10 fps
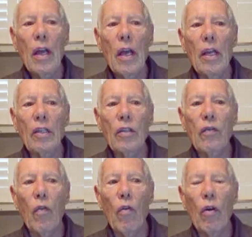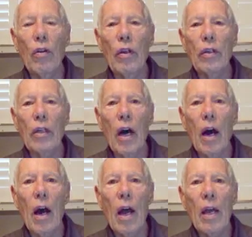is for the
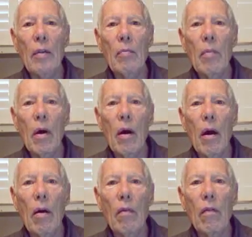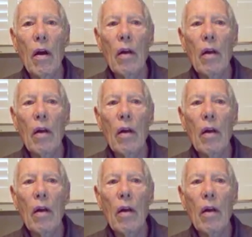time of